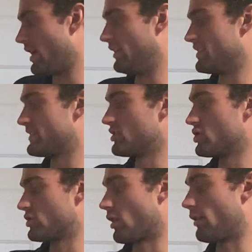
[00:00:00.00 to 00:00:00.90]
And
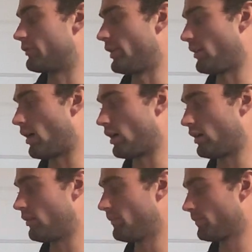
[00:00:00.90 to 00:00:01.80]
decisions are often
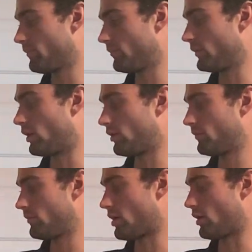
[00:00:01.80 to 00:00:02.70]

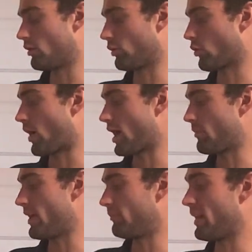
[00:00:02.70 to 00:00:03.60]

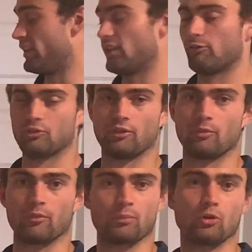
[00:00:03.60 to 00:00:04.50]
require many levels of
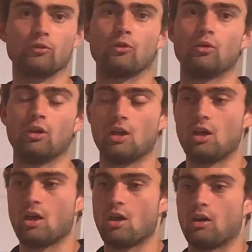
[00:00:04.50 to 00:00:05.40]
approval.
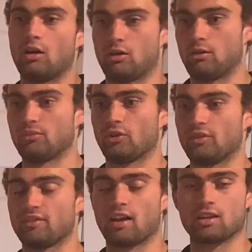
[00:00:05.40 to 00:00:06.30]
So
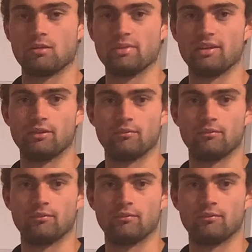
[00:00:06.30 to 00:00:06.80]
it's not going to be